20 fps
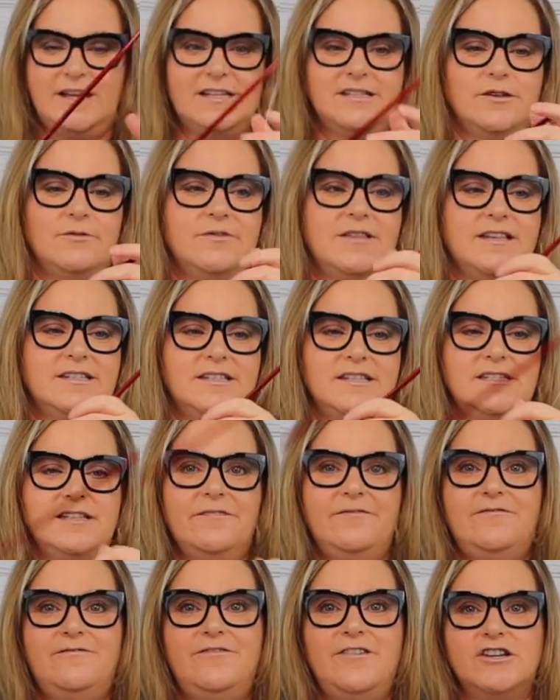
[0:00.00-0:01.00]
So this is
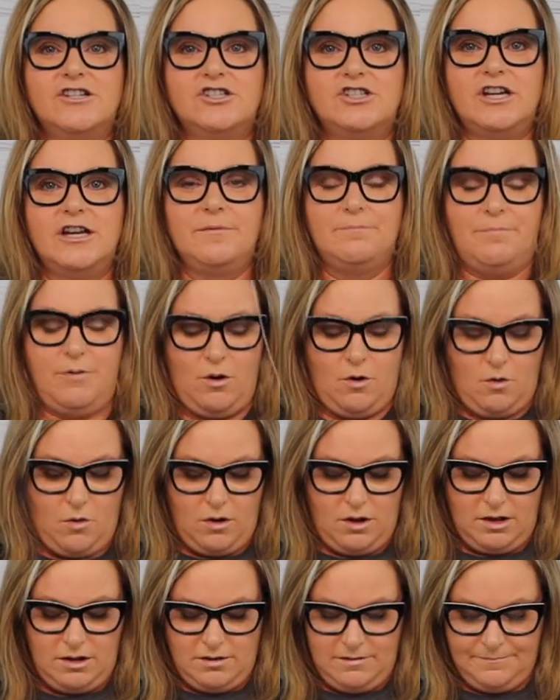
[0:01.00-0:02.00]
a fishing
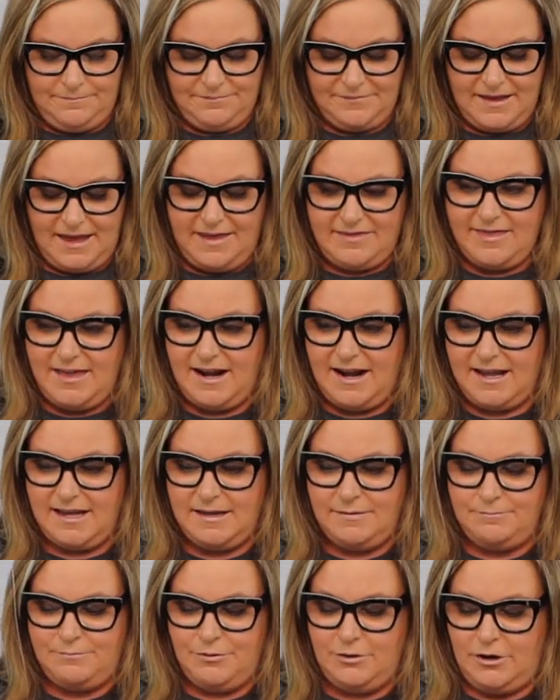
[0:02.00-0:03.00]
pole, and then I
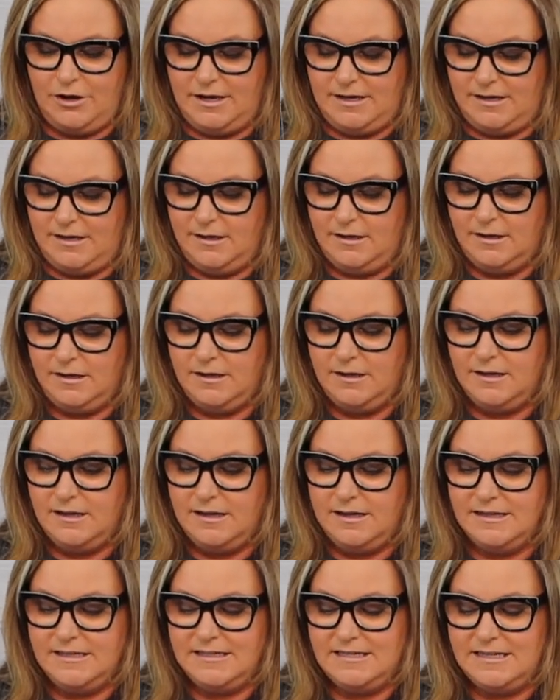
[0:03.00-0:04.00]
can put
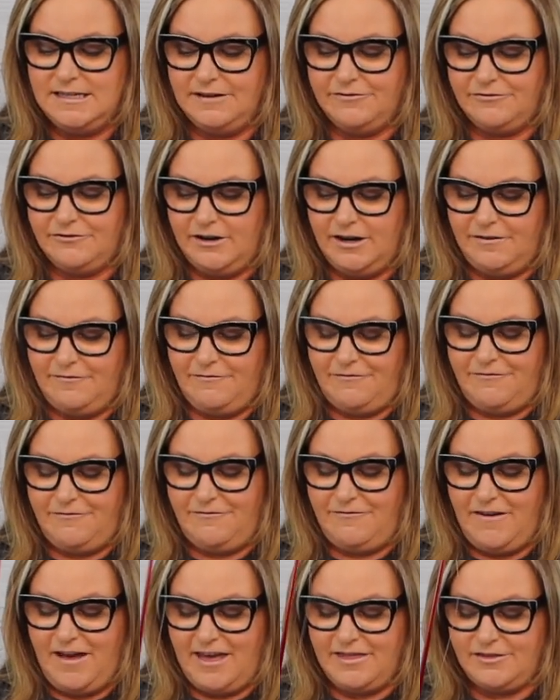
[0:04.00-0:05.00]
different
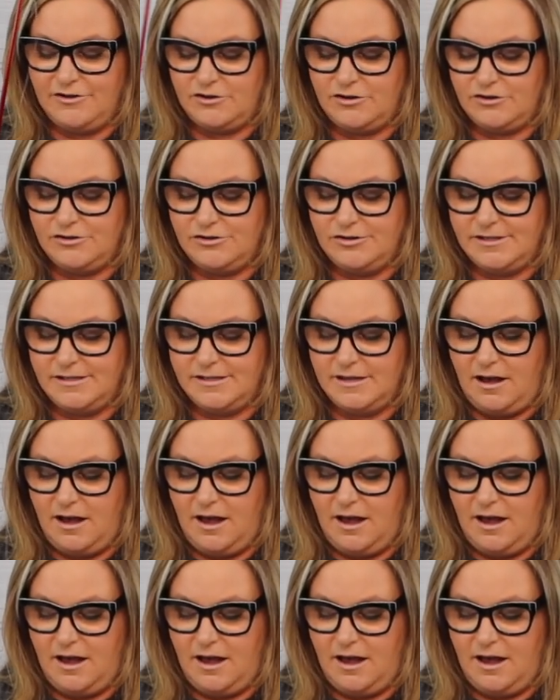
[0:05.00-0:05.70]
feathers